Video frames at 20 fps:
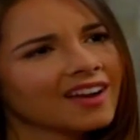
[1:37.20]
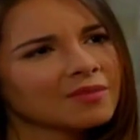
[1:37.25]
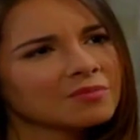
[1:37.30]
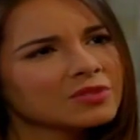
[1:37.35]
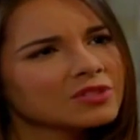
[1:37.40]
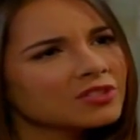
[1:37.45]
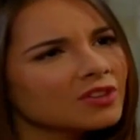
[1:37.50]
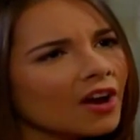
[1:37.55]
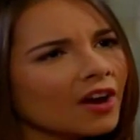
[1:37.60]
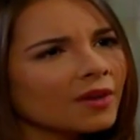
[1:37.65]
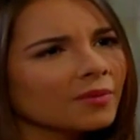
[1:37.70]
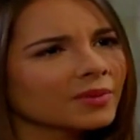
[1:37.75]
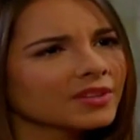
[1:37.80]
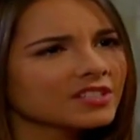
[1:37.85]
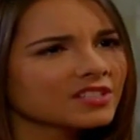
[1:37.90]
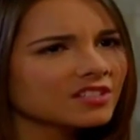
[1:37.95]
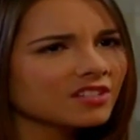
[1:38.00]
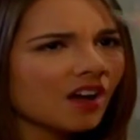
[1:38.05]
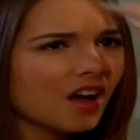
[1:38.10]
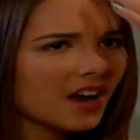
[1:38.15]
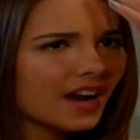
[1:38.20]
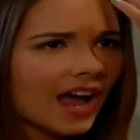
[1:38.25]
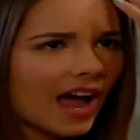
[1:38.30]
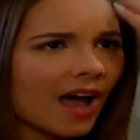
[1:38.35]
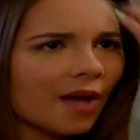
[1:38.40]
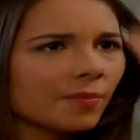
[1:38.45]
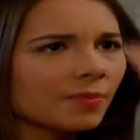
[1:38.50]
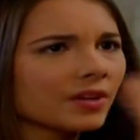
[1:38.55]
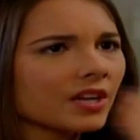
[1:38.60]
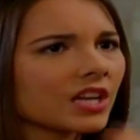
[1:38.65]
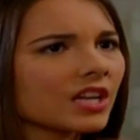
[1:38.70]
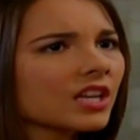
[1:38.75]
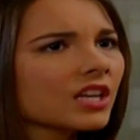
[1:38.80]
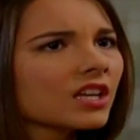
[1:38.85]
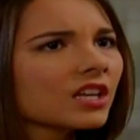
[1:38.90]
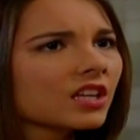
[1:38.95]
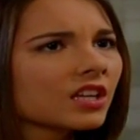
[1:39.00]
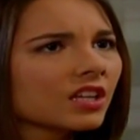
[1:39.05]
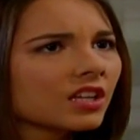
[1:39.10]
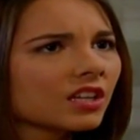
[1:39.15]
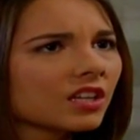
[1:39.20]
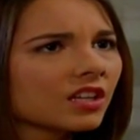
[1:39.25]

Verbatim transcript: I'm sorry, but that's not happening.